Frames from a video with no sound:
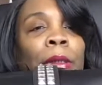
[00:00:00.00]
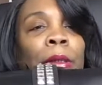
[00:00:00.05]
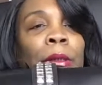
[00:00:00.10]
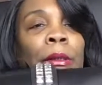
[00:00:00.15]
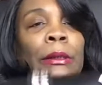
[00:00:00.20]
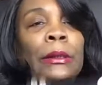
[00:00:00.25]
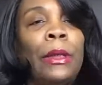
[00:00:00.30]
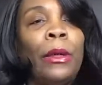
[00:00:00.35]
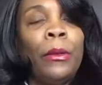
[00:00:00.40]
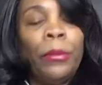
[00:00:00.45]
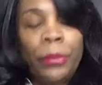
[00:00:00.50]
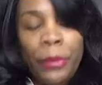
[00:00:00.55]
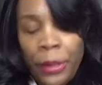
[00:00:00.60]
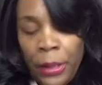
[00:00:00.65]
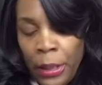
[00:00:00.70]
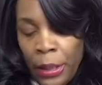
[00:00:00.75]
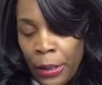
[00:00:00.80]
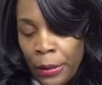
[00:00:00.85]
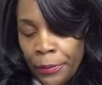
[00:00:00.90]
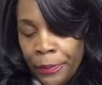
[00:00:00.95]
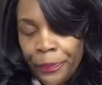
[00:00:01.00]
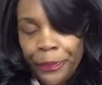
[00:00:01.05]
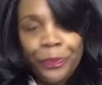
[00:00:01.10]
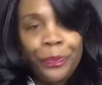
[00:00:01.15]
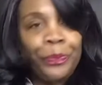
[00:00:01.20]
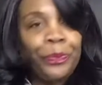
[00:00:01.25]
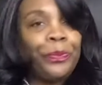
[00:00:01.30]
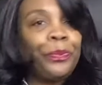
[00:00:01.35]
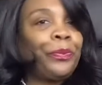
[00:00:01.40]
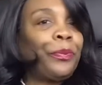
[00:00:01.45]
So, yeah,
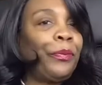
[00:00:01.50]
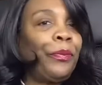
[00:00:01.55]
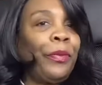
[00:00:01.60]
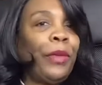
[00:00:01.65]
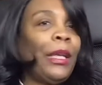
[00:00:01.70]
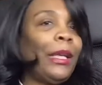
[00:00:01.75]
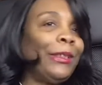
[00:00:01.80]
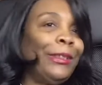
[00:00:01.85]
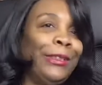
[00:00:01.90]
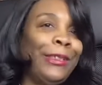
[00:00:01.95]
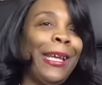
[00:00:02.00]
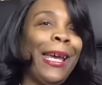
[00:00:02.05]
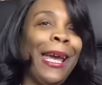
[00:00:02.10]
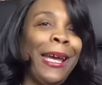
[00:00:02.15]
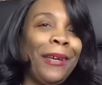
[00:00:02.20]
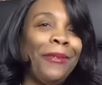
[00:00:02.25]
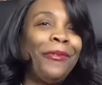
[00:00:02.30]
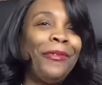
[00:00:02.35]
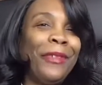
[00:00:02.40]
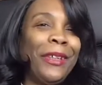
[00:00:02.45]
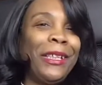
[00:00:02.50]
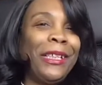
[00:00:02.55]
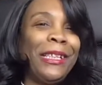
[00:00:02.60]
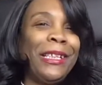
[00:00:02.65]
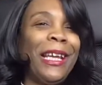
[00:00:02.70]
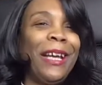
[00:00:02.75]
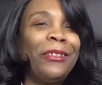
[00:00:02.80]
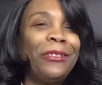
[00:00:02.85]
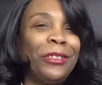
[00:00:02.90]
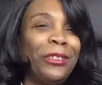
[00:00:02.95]
she acting funny
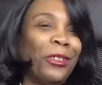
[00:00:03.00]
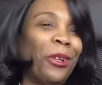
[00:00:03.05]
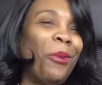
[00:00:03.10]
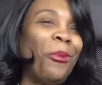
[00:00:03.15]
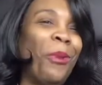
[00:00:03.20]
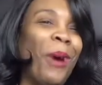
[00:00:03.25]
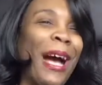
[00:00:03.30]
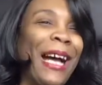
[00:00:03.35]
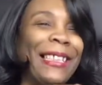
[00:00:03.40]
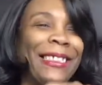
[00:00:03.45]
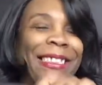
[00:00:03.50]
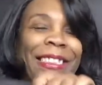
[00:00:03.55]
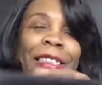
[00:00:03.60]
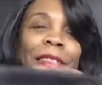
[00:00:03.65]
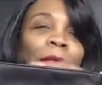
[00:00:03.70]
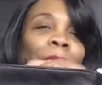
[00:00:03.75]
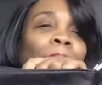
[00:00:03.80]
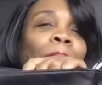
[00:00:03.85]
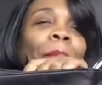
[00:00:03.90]
now because y'all watching.